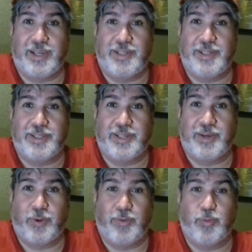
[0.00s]
idea that I
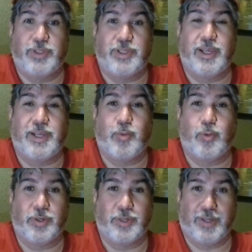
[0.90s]
ran with, and it
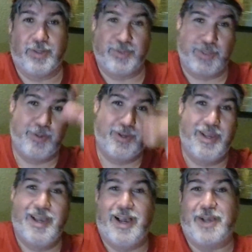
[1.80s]
worked out. So
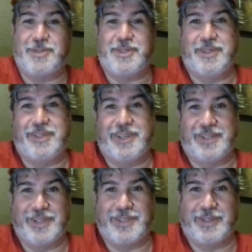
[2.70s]
I'll see you again
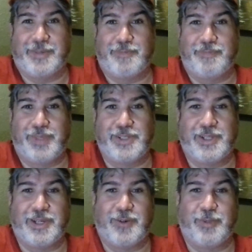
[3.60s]
next time. Thanks a
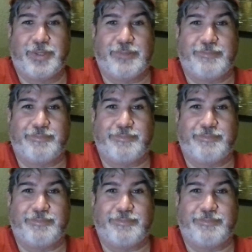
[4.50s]
lot, everybody.